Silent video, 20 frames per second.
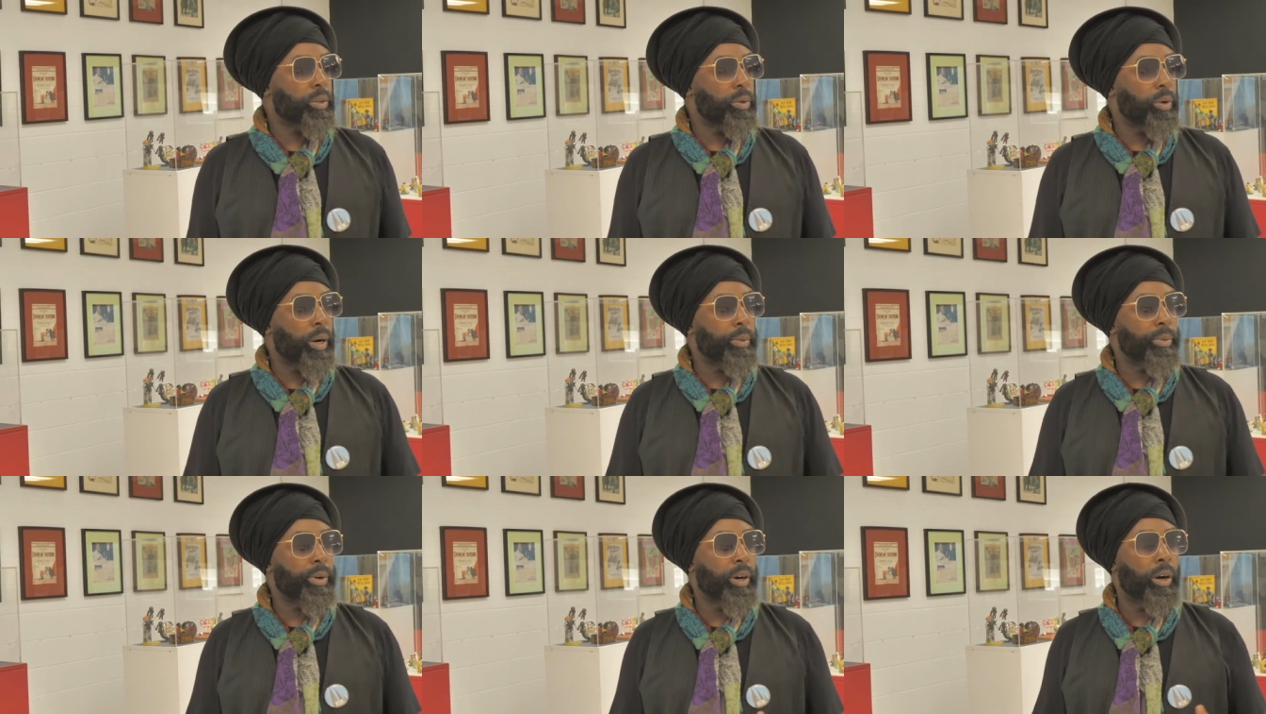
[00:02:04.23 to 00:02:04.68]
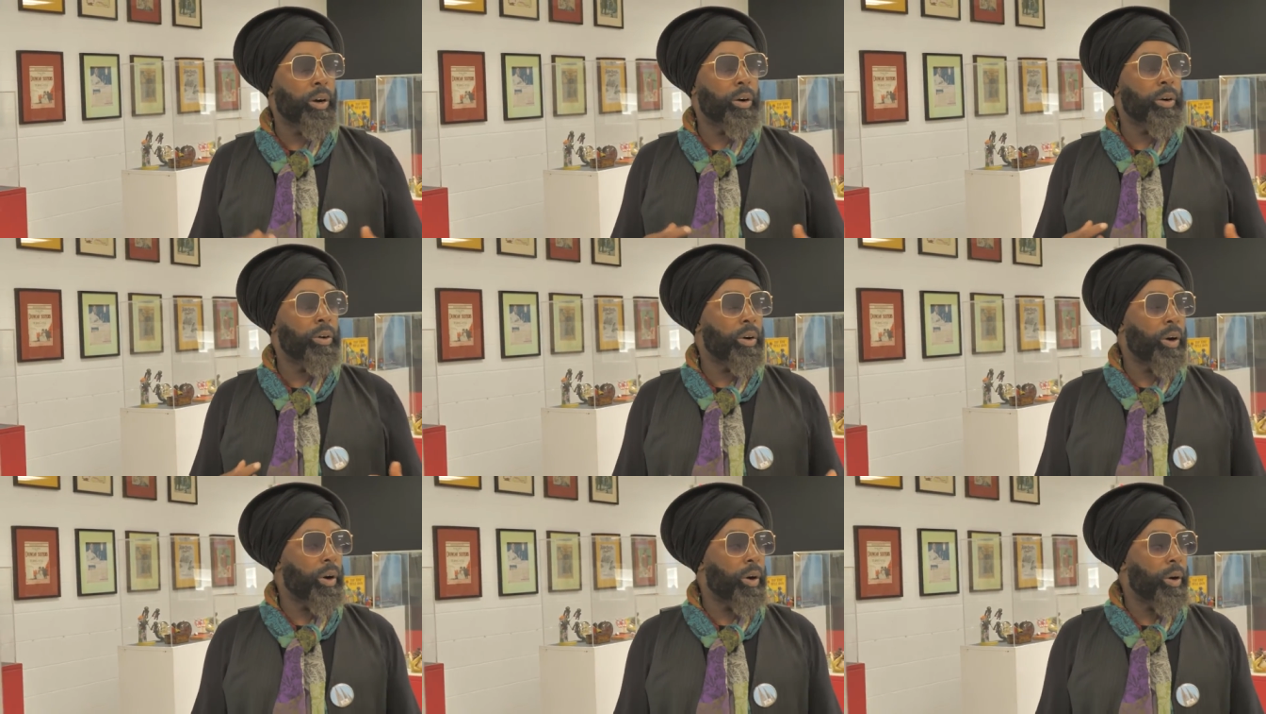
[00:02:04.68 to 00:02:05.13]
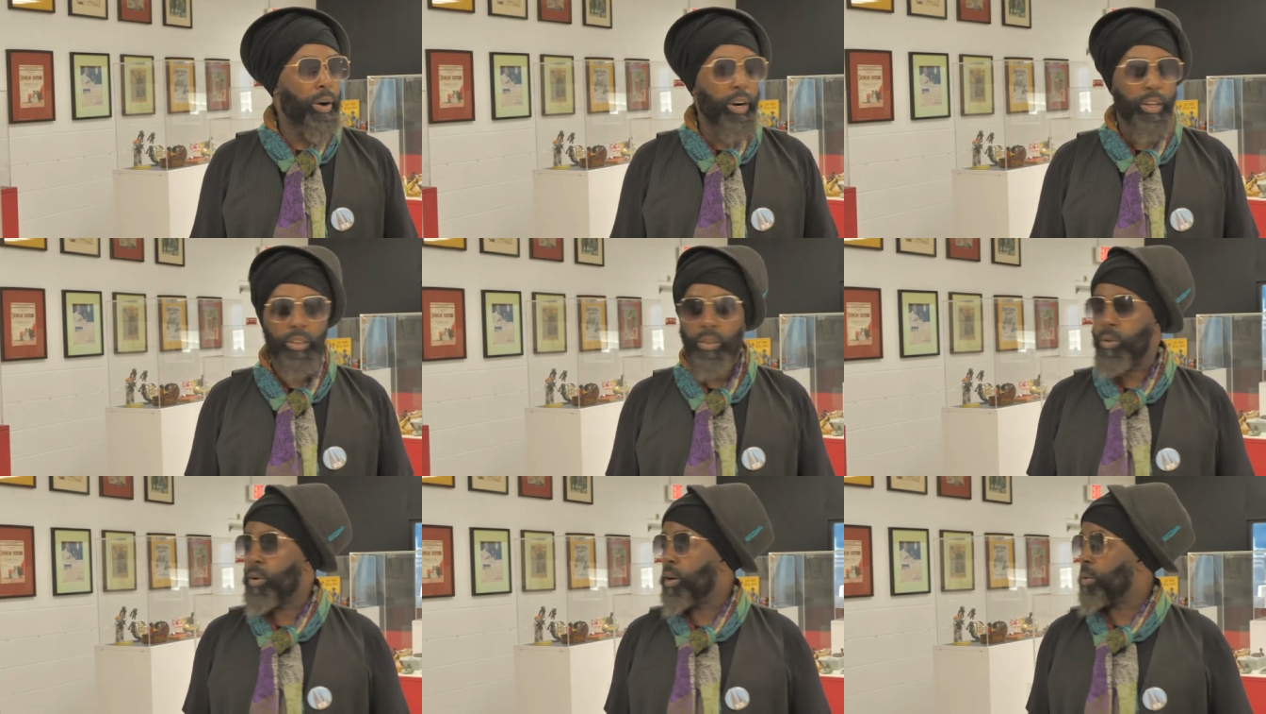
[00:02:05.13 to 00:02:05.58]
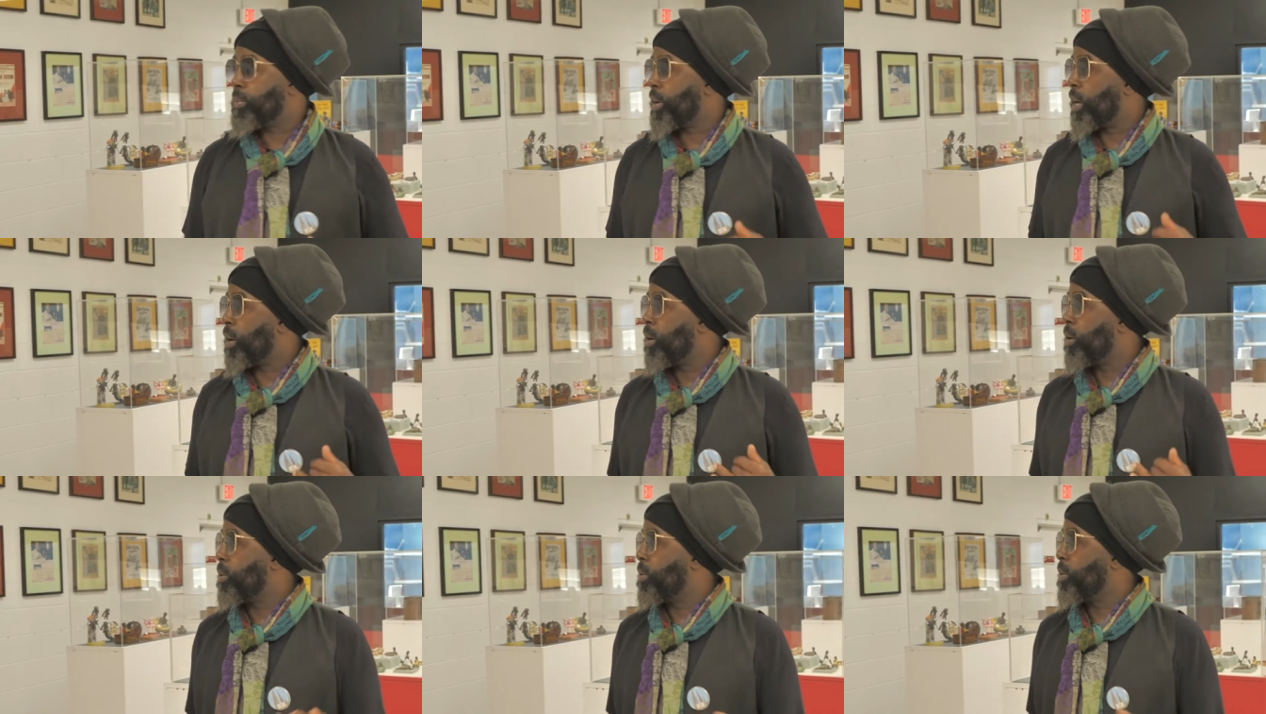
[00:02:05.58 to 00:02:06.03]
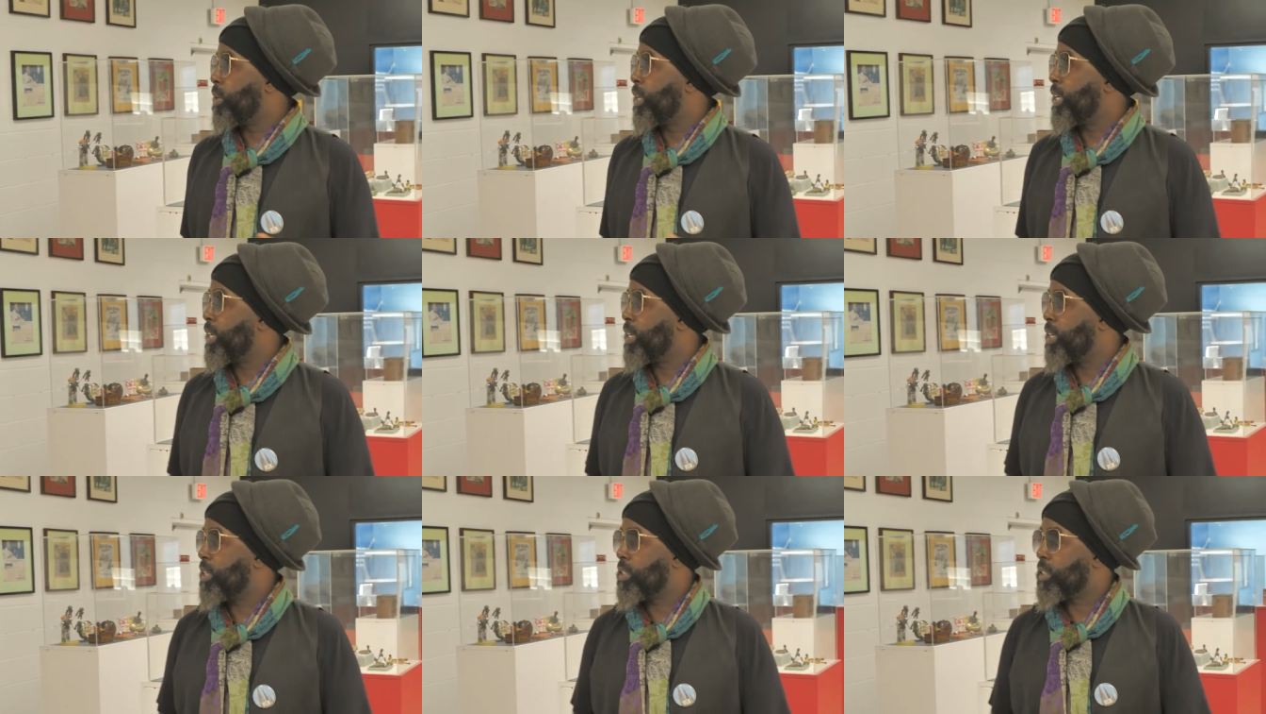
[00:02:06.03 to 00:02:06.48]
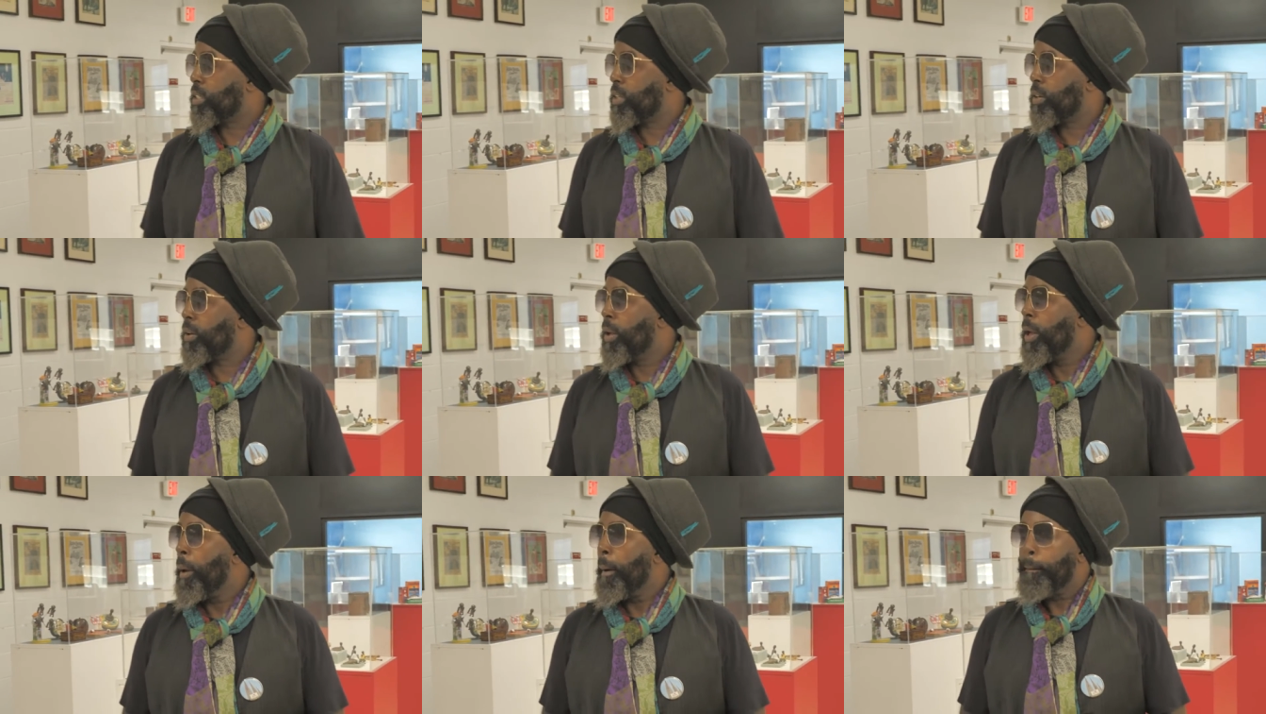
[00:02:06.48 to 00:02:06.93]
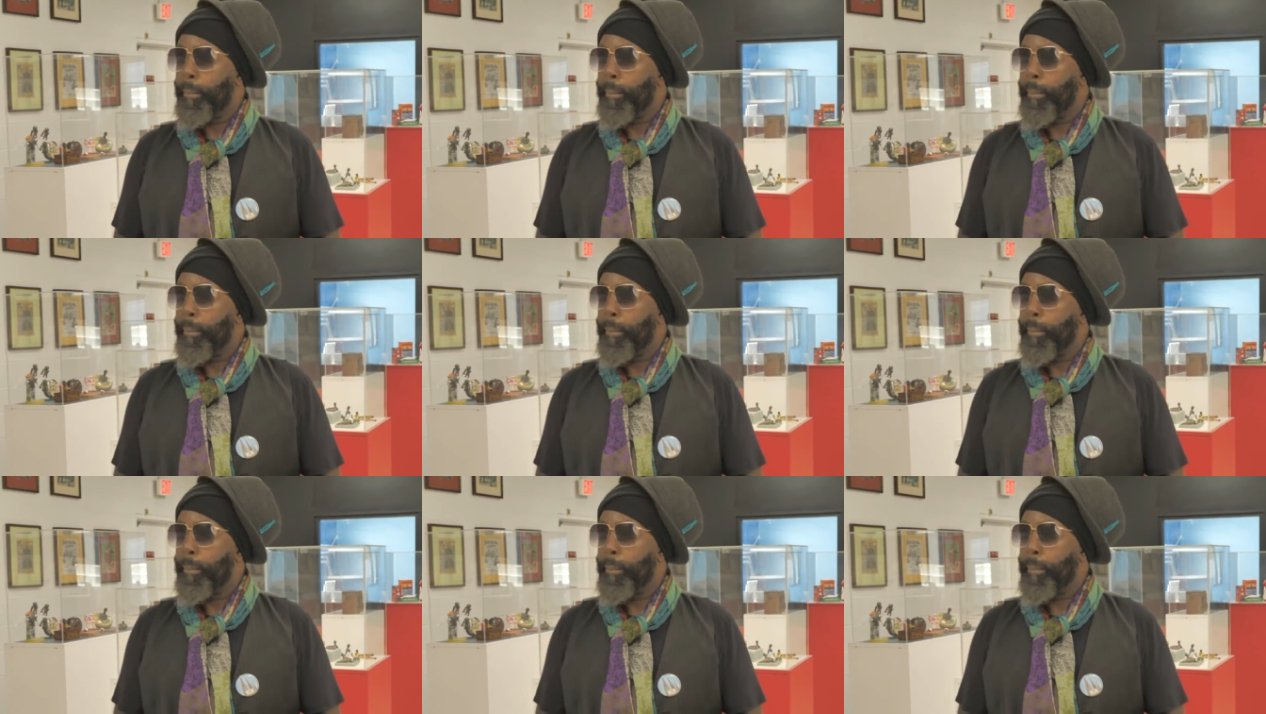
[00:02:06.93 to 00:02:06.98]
through our own art, through our own literature.